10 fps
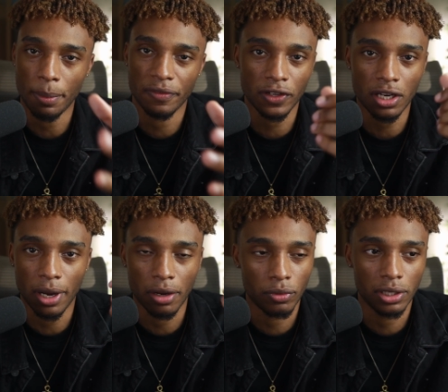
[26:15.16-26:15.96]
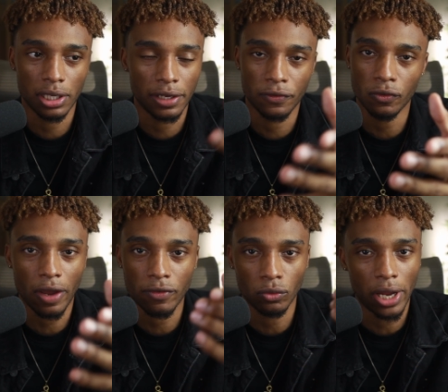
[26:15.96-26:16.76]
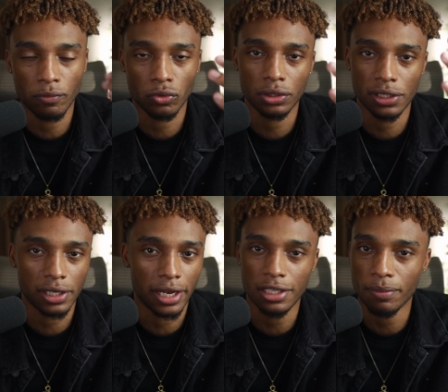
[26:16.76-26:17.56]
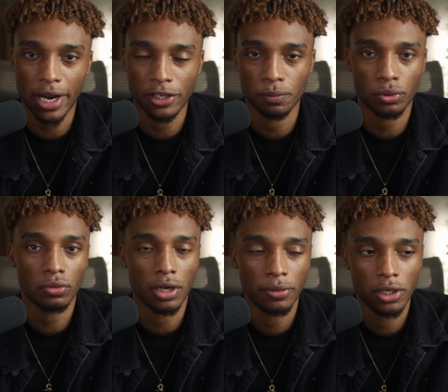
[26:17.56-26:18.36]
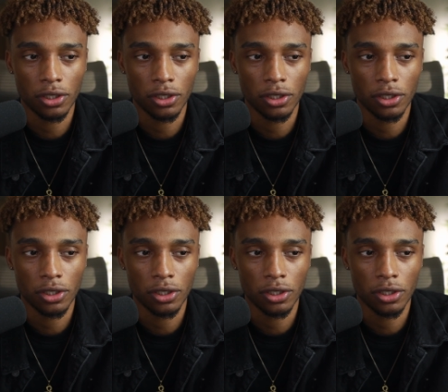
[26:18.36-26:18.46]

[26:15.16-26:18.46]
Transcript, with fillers: I mean, think about it. If you've ever enrolled into like Iman Gadzhi's program,